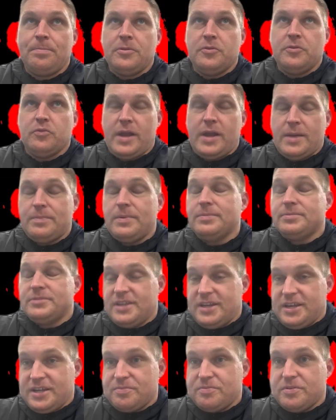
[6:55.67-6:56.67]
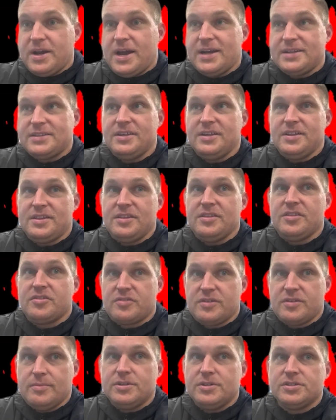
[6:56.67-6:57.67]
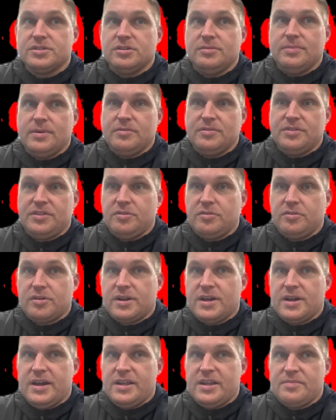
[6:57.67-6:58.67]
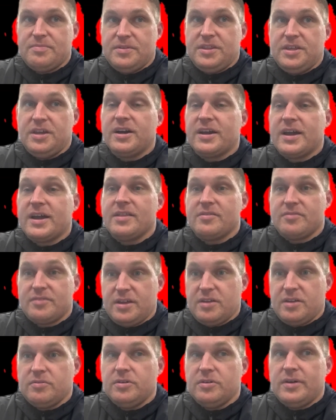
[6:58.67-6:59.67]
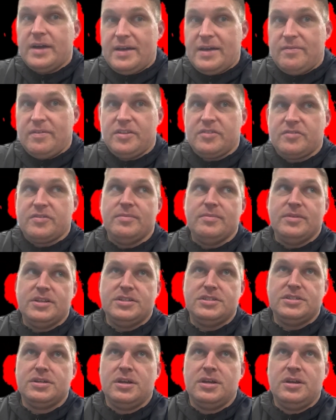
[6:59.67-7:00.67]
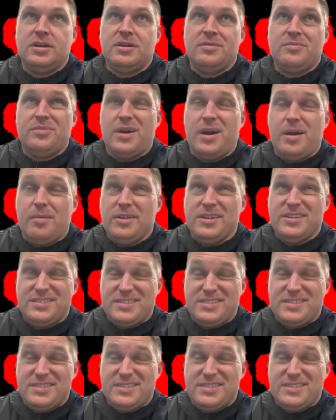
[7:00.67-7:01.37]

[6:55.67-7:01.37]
ramp up today's practice and scrimmage a little bit with the older guys. But the young guys would get a real heavy scrimmage probably